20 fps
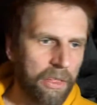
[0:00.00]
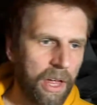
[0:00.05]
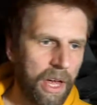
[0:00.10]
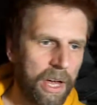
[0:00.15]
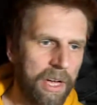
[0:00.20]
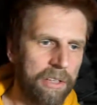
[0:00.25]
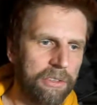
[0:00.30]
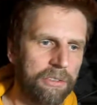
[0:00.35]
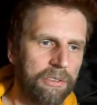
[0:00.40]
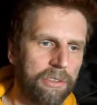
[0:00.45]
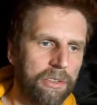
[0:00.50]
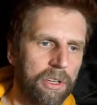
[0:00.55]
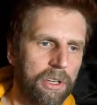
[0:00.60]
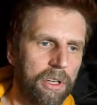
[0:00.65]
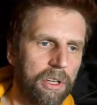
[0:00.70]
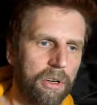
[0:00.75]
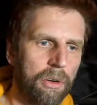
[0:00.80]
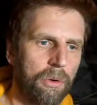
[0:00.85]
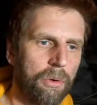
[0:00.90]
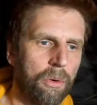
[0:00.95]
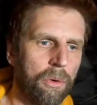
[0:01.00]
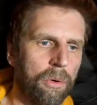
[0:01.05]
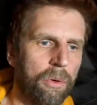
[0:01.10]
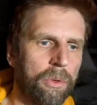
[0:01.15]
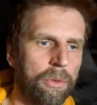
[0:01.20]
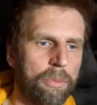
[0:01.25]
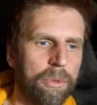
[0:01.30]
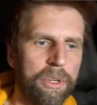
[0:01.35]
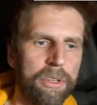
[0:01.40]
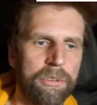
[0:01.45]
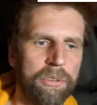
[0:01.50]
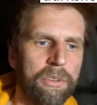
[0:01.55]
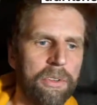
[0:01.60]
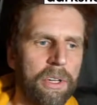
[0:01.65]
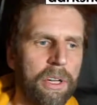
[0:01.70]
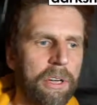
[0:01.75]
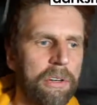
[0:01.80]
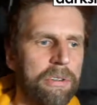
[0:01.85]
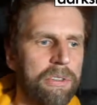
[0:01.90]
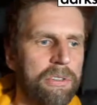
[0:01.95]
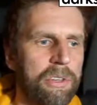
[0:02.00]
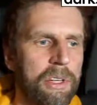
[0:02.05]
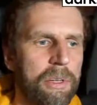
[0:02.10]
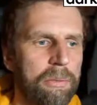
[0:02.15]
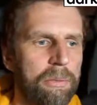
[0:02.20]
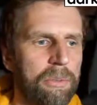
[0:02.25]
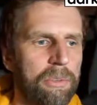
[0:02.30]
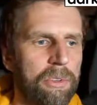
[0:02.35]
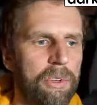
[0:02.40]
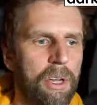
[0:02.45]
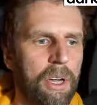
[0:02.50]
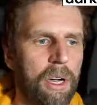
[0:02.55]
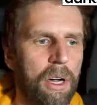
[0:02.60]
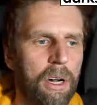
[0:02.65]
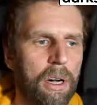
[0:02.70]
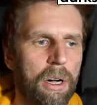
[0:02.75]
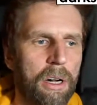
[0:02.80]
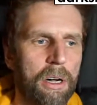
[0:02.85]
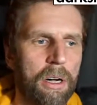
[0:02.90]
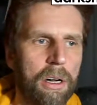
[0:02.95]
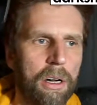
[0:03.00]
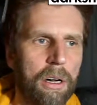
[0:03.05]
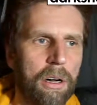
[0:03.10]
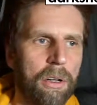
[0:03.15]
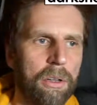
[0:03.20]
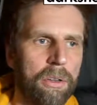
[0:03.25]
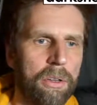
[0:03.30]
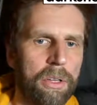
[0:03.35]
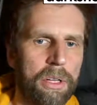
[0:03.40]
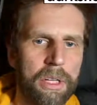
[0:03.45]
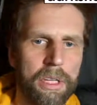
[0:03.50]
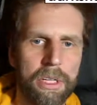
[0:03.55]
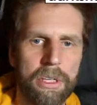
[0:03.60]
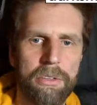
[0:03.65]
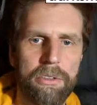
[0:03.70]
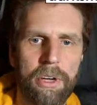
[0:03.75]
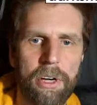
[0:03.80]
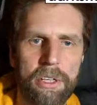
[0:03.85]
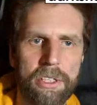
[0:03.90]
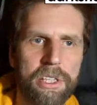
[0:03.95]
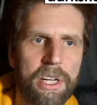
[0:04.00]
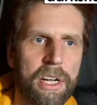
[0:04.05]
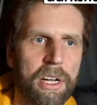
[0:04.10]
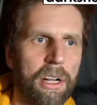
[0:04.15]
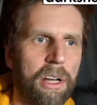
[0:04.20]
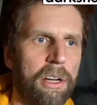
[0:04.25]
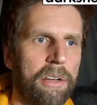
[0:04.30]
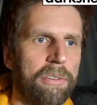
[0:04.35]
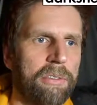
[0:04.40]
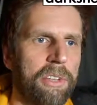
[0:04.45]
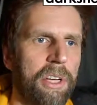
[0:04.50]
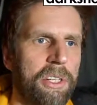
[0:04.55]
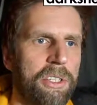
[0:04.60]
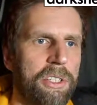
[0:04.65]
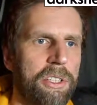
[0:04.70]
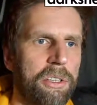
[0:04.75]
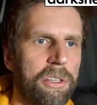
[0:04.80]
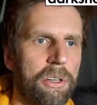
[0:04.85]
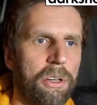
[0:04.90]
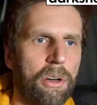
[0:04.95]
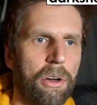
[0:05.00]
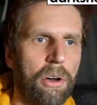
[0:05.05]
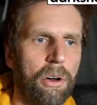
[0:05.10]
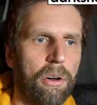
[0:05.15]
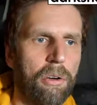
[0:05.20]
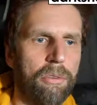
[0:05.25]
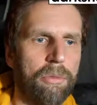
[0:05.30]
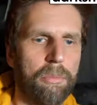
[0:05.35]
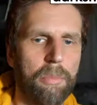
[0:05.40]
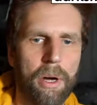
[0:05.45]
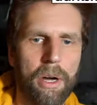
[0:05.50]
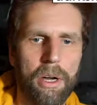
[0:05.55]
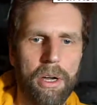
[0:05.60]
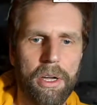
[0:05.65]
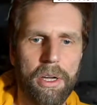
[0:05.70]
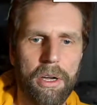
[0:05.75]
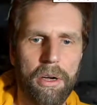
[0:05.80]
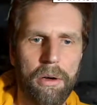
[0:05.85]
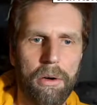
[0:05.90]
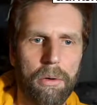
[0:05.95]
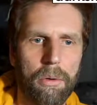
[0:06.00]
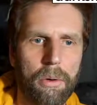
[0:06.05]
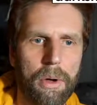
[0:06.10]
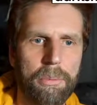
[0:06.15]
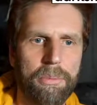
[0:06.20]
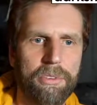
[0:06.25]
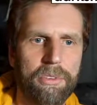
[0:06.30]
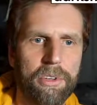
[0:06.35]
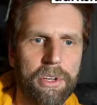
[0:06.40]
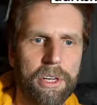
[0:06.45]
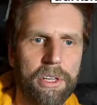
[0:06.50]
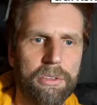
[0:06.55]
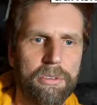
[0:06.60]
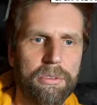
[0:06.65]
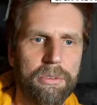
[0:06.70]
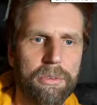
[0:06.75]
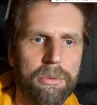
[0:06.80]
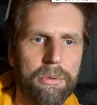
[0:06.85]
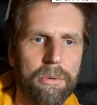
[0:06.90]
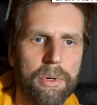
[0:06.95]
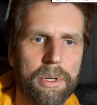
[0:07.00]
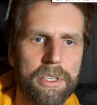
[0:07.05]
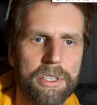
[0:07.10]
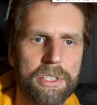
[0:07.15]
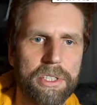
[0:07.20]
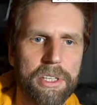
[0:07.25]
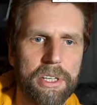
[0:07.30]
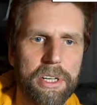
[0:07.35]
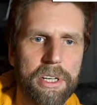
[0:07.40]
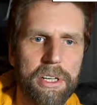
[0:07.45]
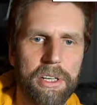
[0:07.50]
that all the prints and the live streams are on the Dark Shed Live section of my website, which